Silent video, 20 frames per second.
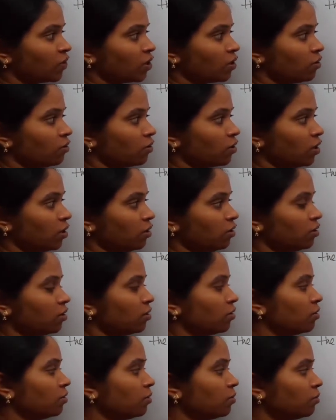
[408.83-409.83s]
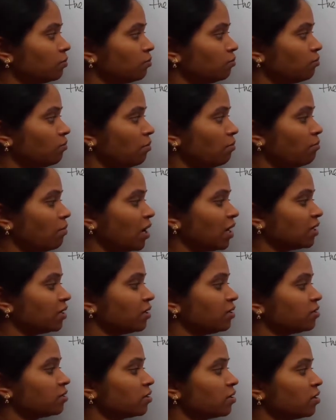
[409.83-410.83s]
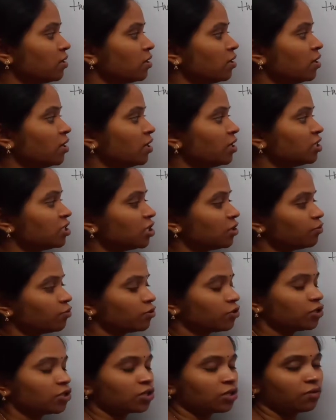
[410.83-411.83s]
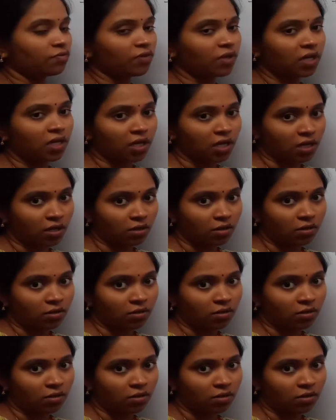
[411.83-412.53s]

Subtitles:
okay, minus initial position of the car